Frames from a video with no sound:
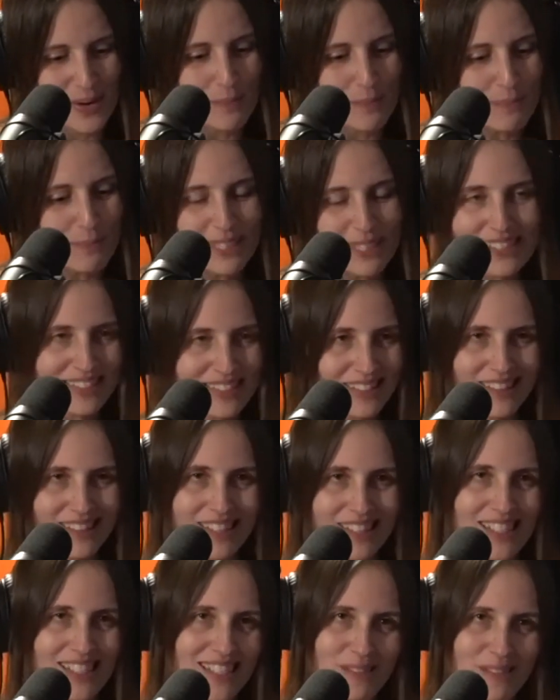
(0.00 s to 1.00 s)
But I started
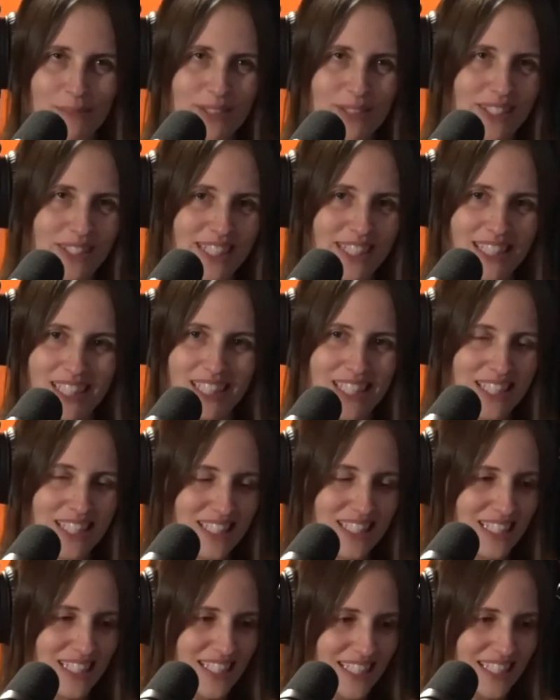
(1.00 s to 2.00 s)
thinking about it, and like,
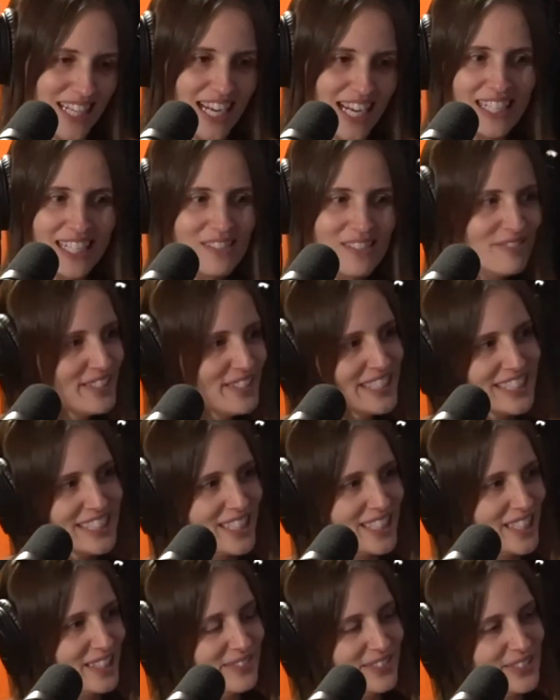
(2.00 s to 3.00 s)
it's a kind of
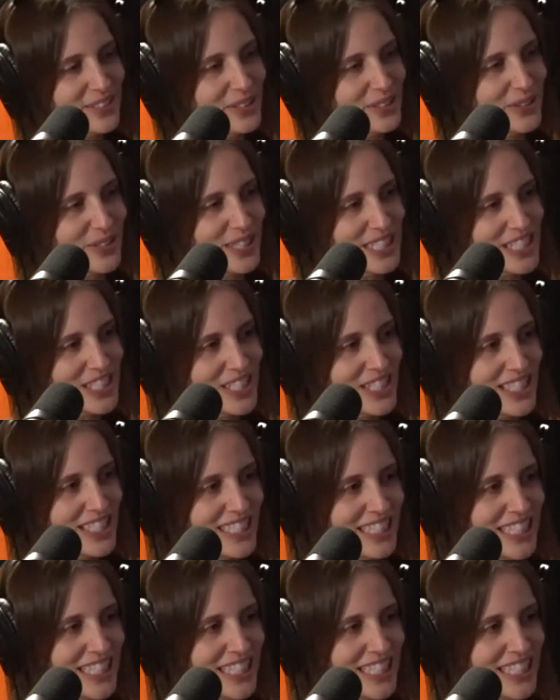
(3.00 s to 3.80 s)
philosophical question.